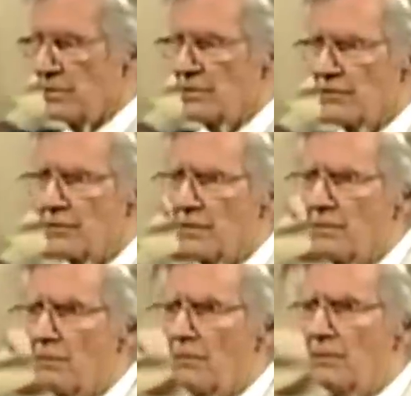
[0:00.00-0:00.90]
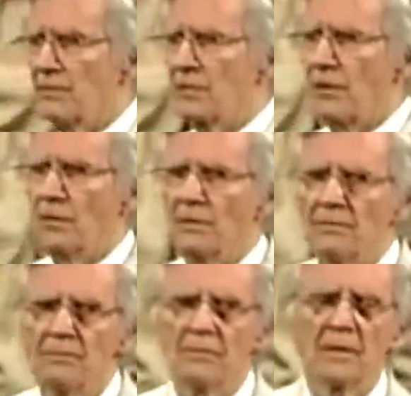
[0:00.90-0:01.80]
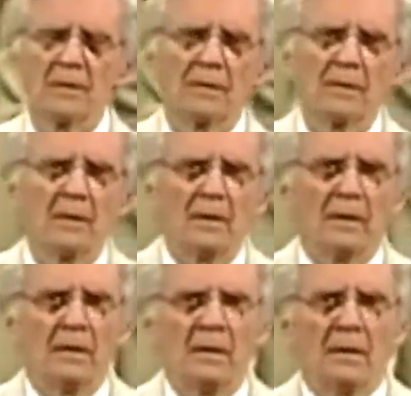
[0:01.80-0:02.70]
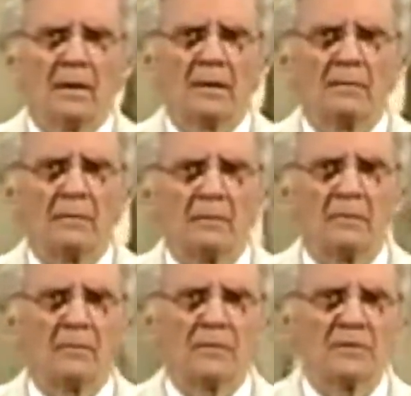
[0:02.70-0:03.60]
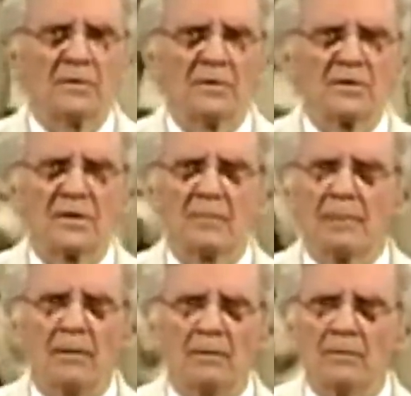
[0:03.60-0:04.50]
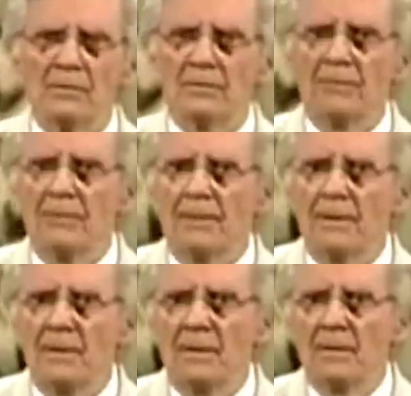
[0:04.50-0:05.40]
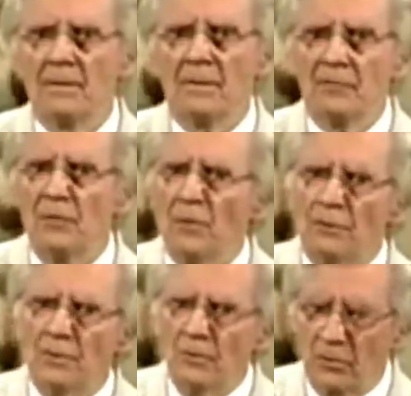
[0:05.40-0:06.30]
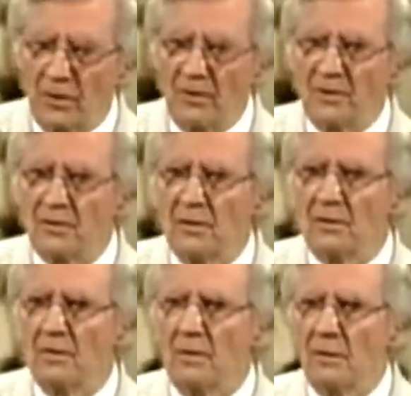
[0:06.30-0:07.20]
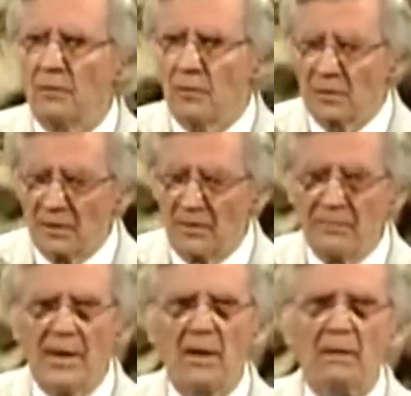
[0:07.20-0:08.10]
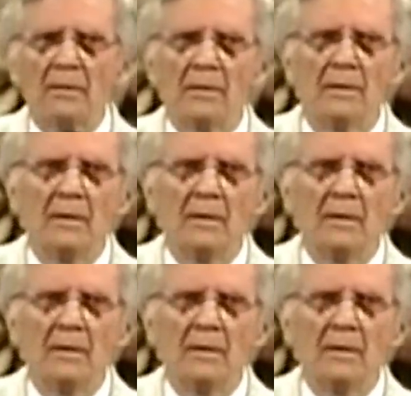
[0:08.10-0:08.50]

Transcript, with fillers: to us for a moment in song, and I want you to just step out if you don't know Christ, you can come now